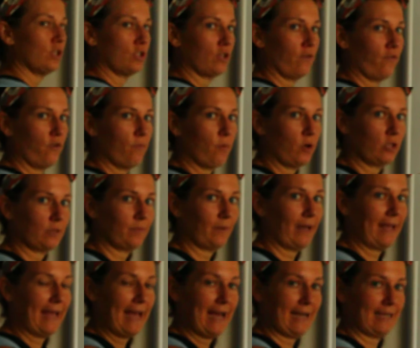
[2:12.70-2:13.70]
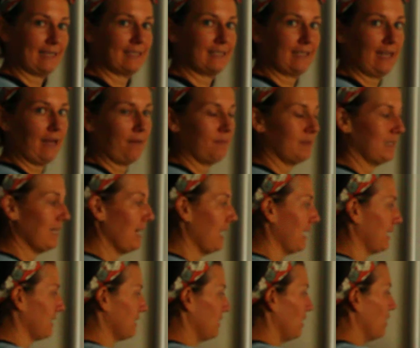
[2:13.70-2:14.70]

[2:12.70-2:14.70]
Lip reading: So if you multiply x times x,